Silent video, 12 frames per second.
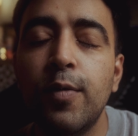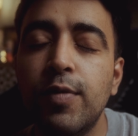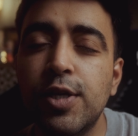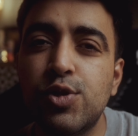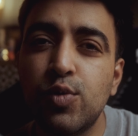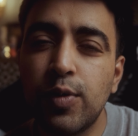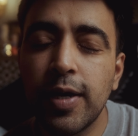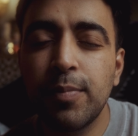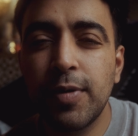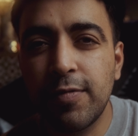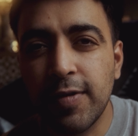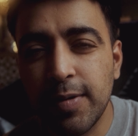We're shooting
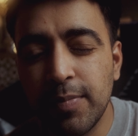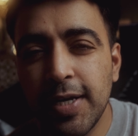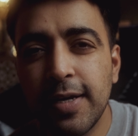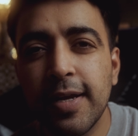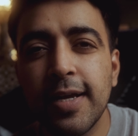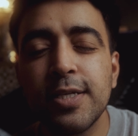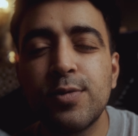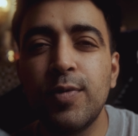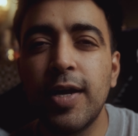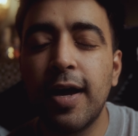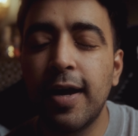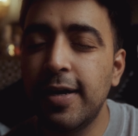between meetings,
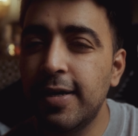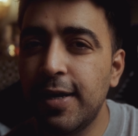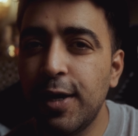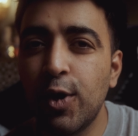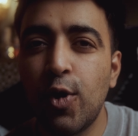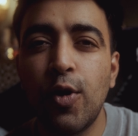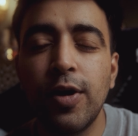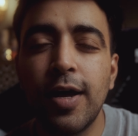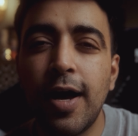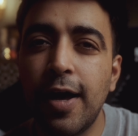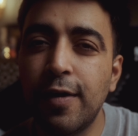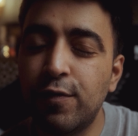we are editing on
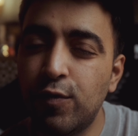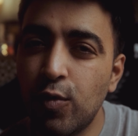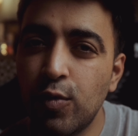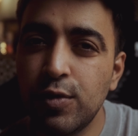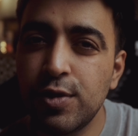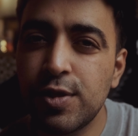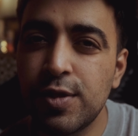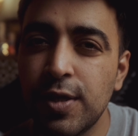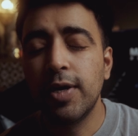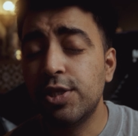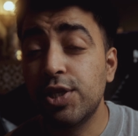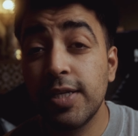our phones,
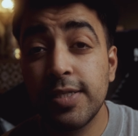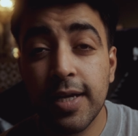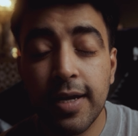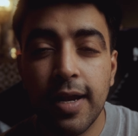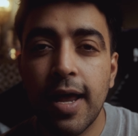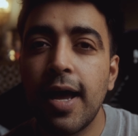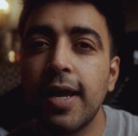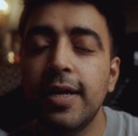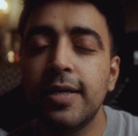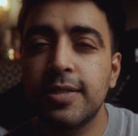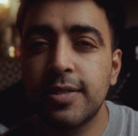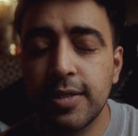we're chasing
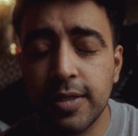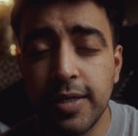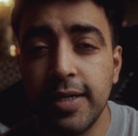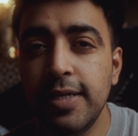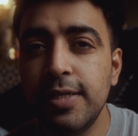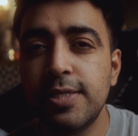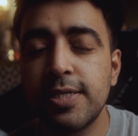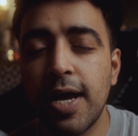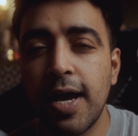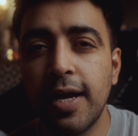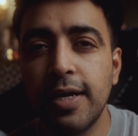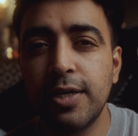likes, reels,
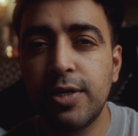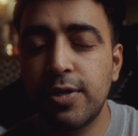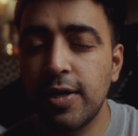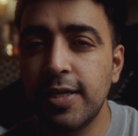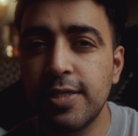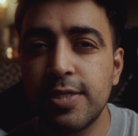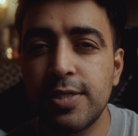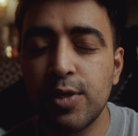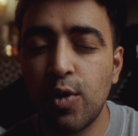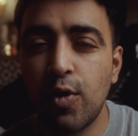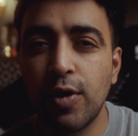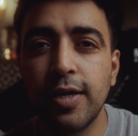and trends
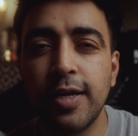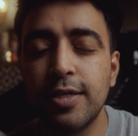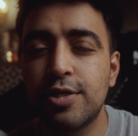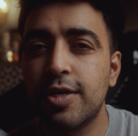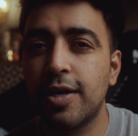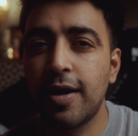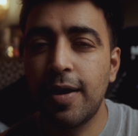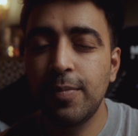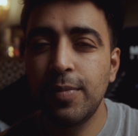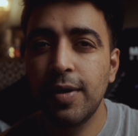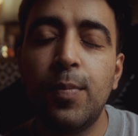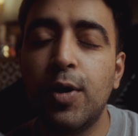on
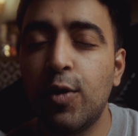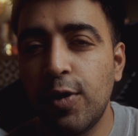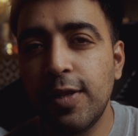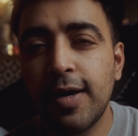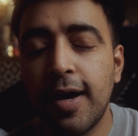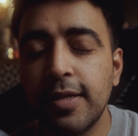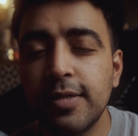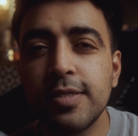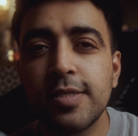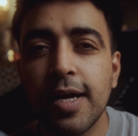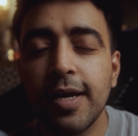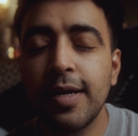Instagram. But on the other
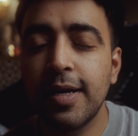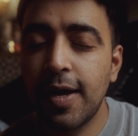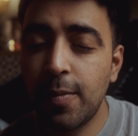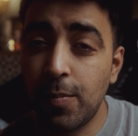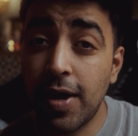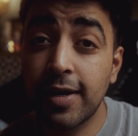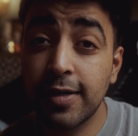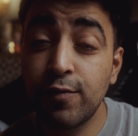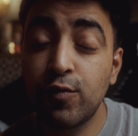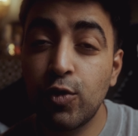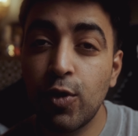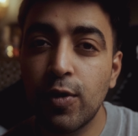side, a
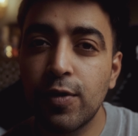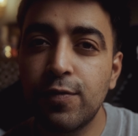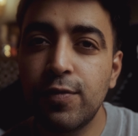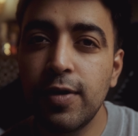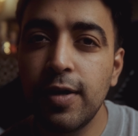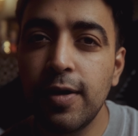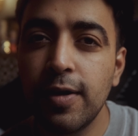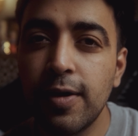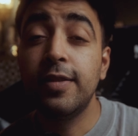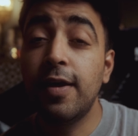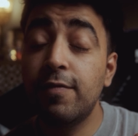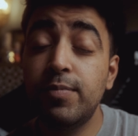Magnum photographer,
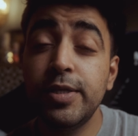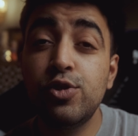they've been